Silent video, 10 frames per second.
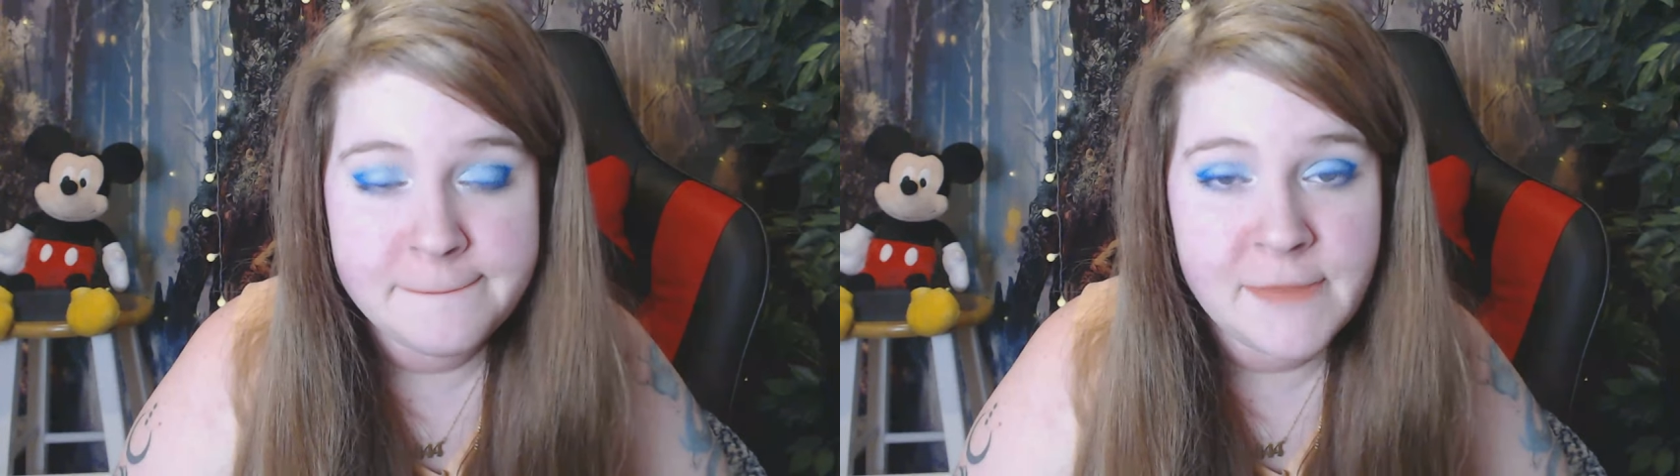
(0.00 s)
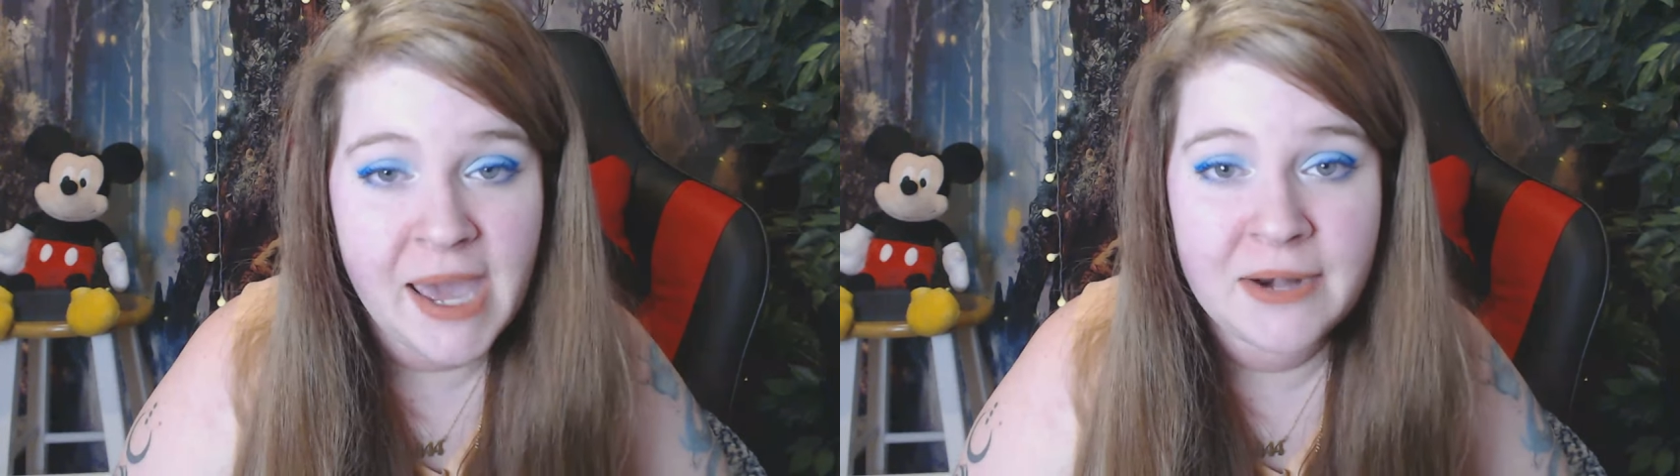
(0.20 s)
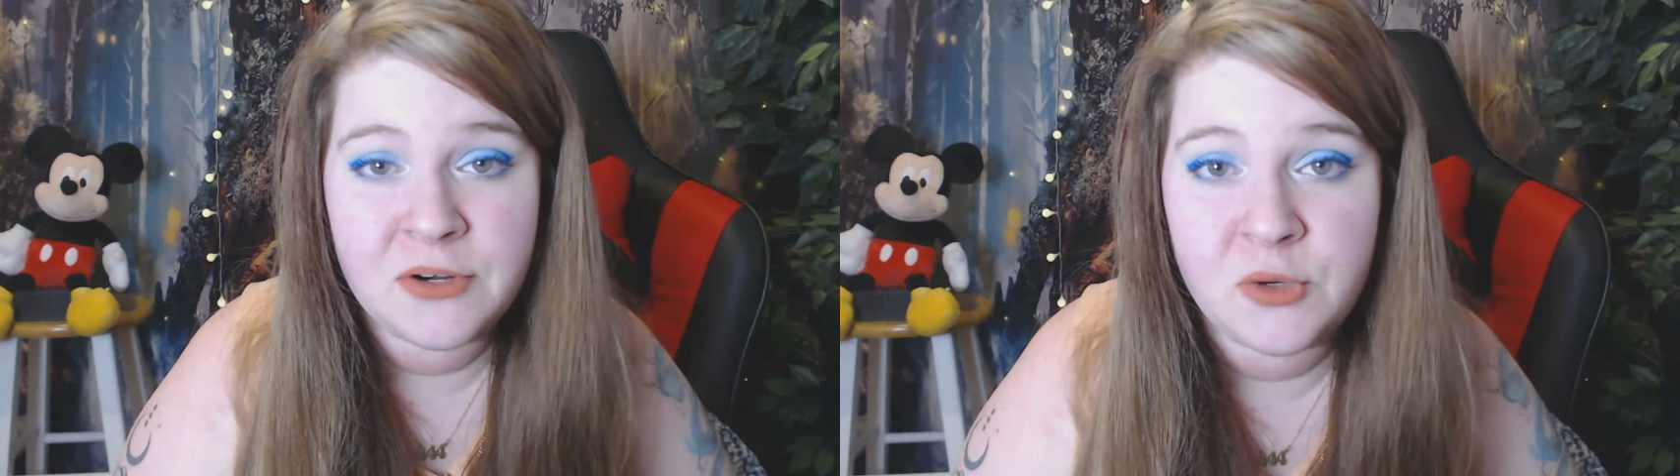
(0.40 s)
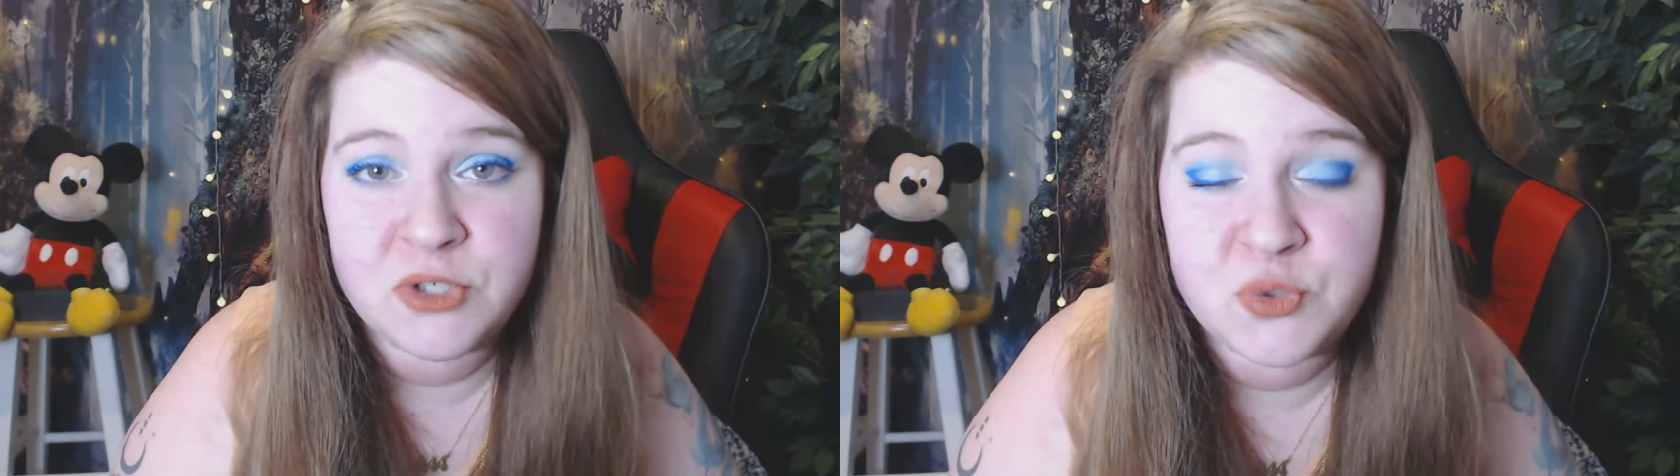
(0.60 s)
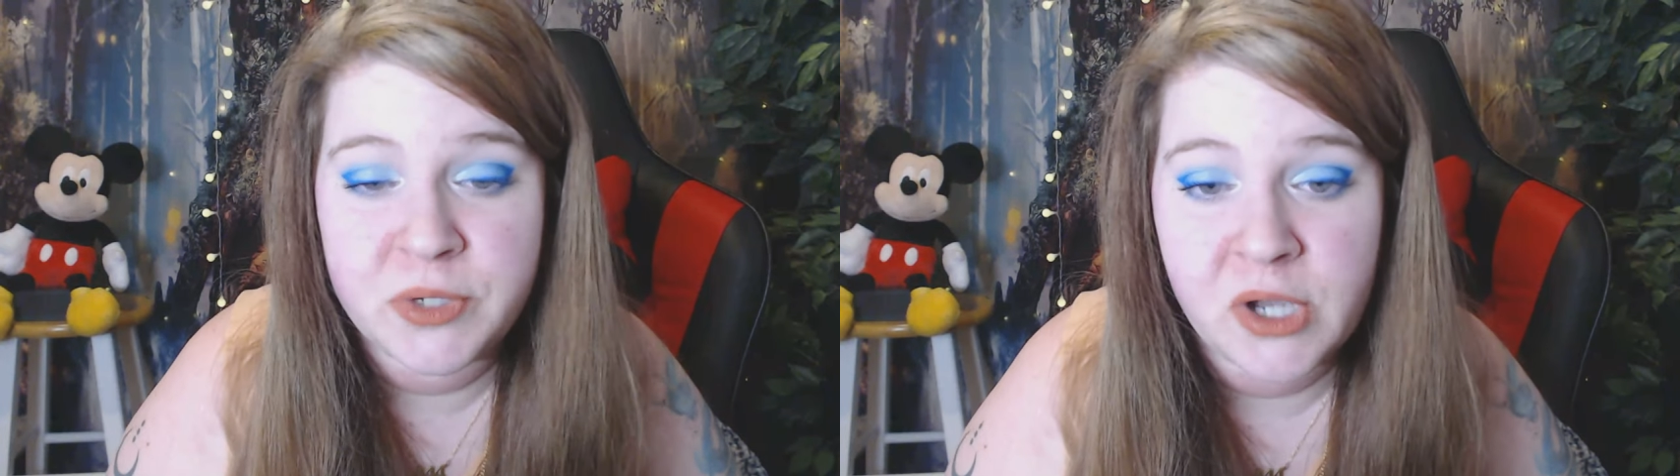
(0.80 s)
I don't know
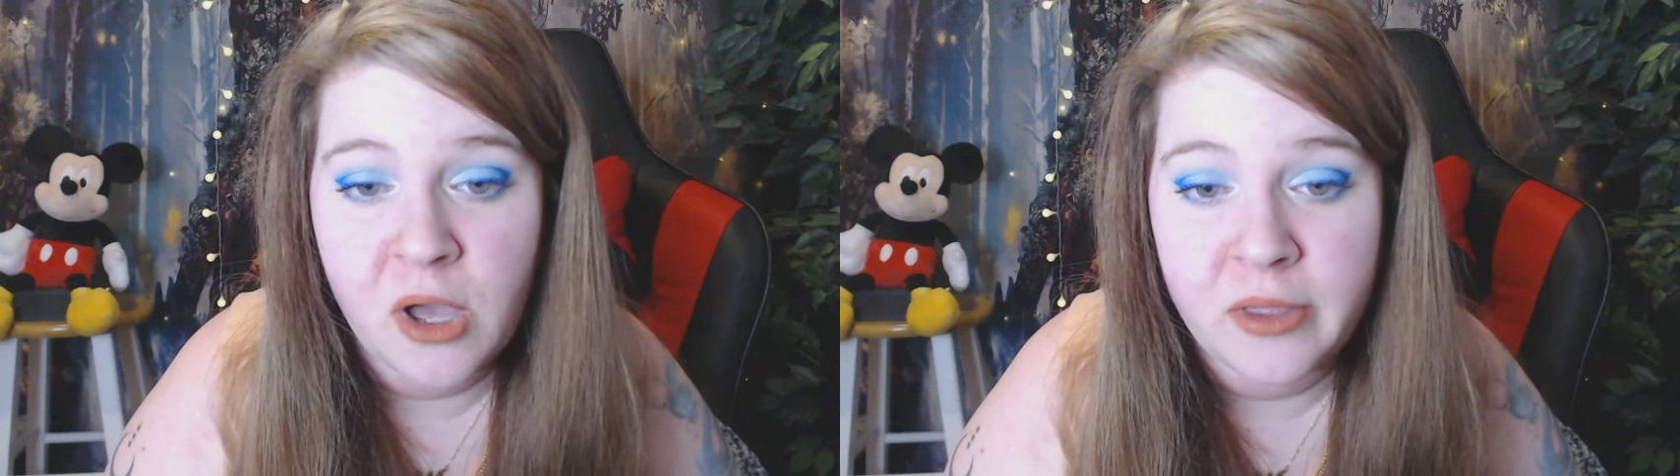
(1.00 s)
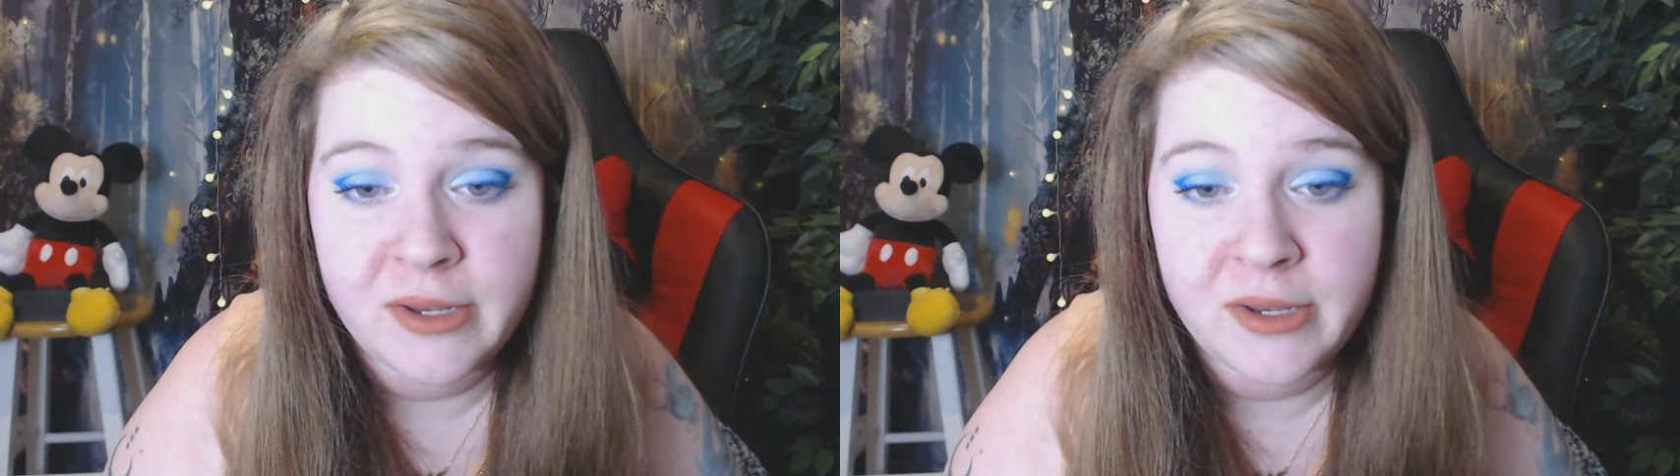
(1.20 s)
what you want to call it,